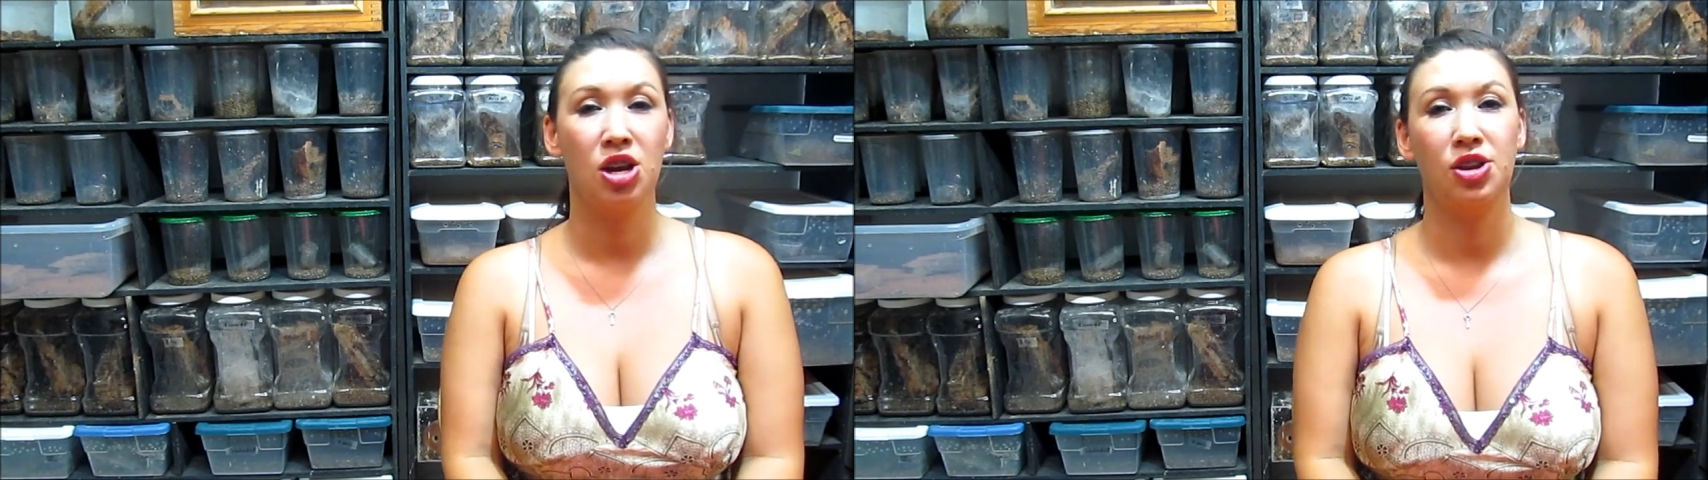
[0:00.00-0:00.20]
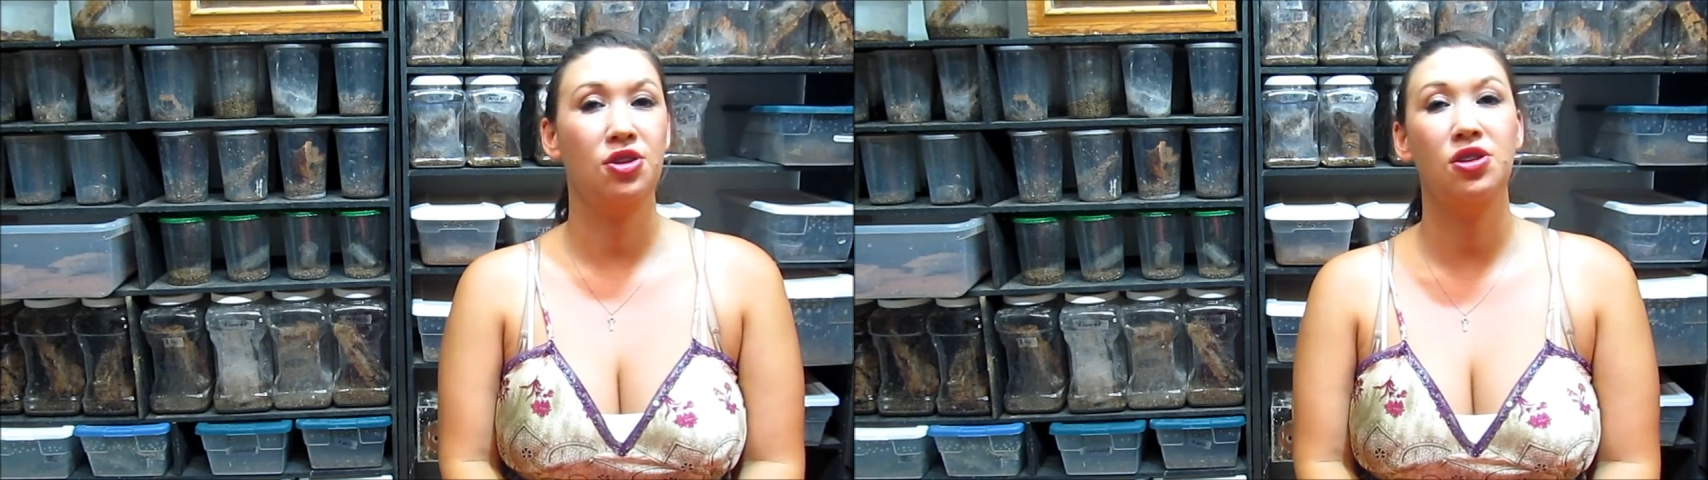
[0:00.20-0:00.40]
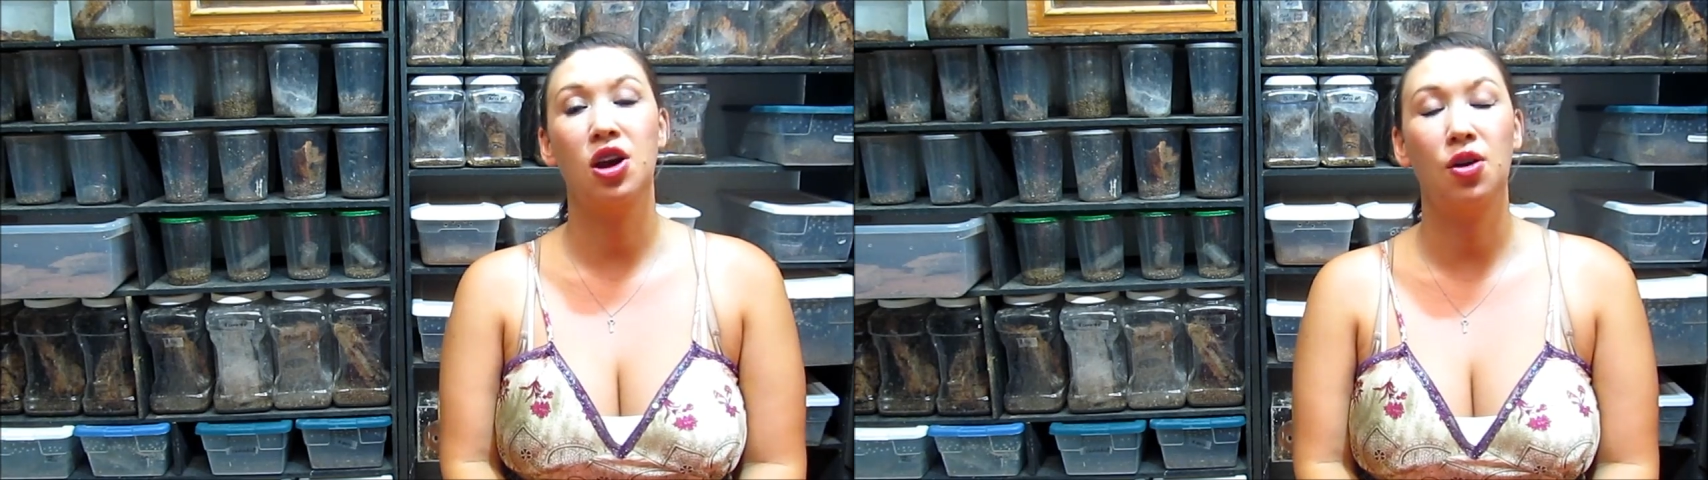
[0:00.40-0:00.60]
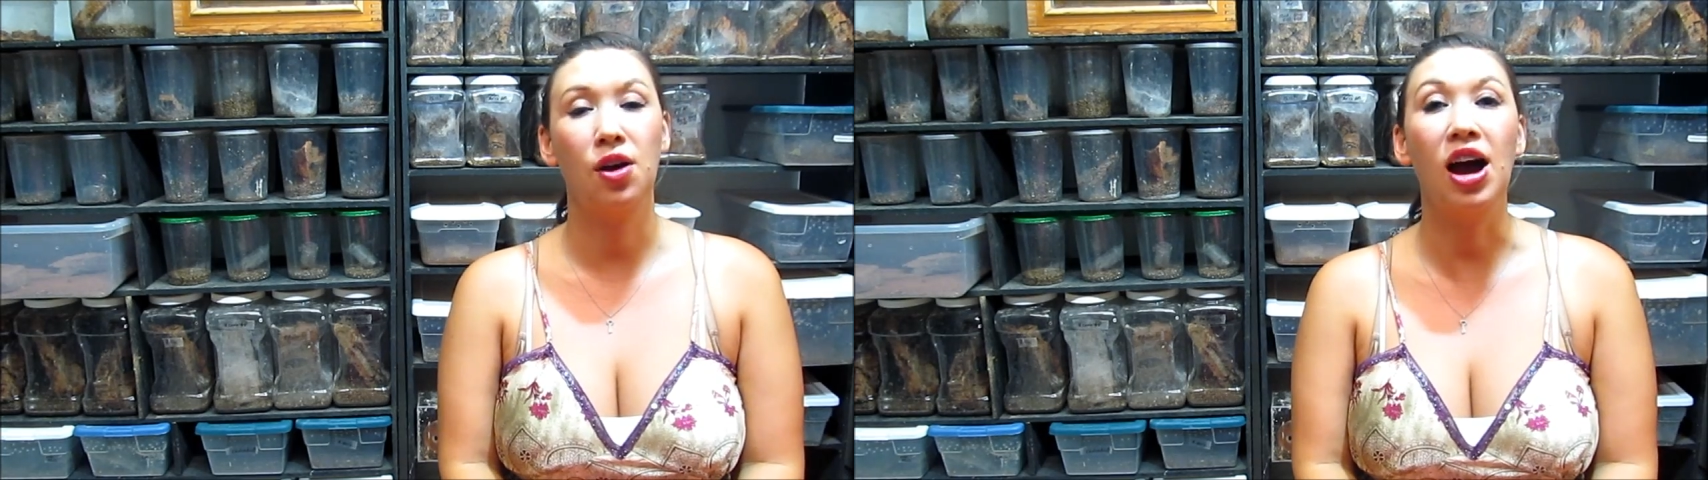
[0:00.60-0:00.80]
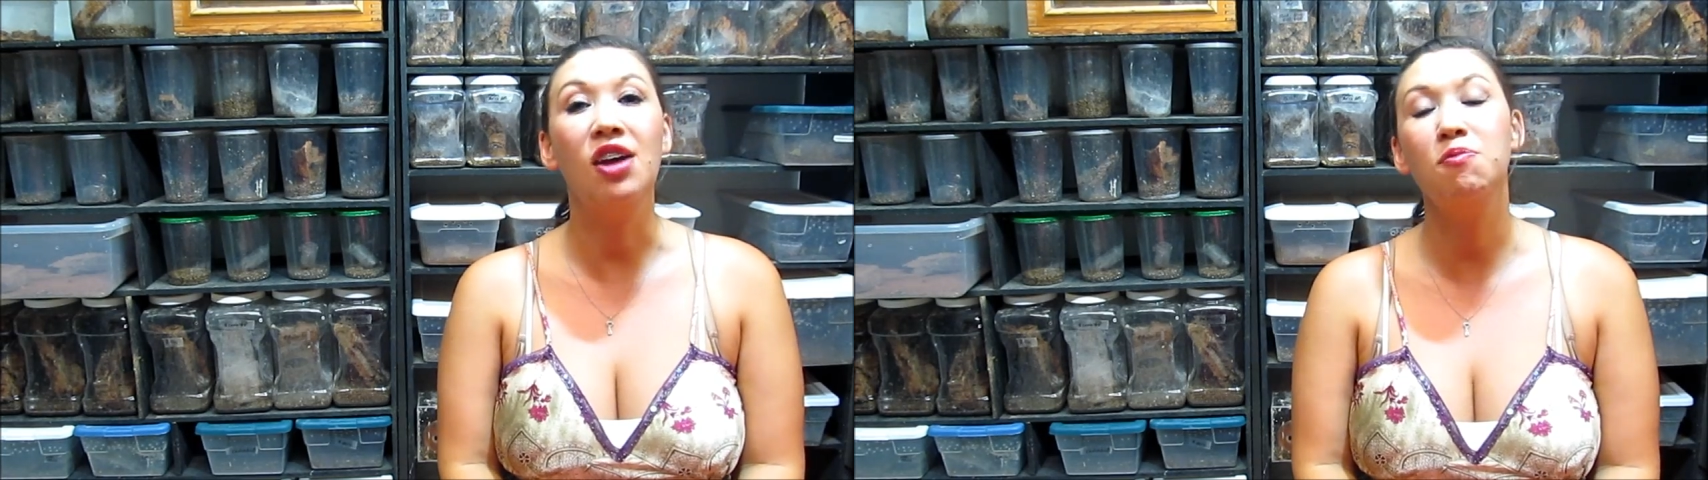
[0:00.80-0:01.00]
you know
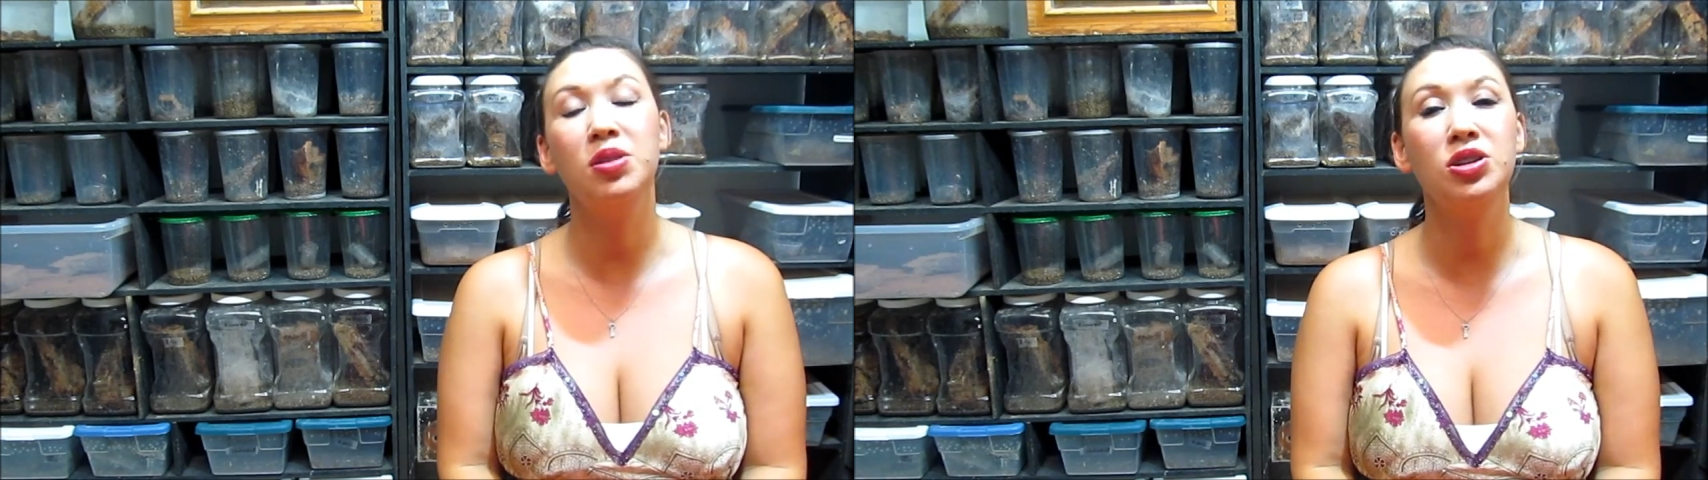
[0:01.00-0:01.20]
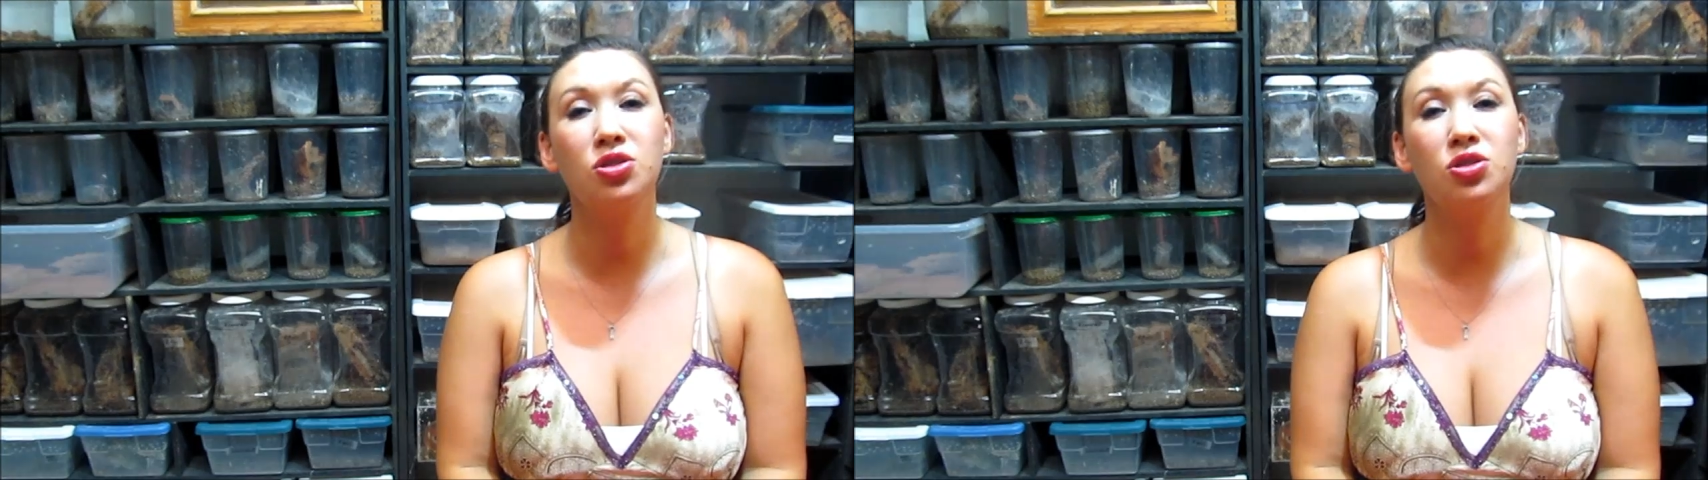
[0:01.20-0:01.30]
I've been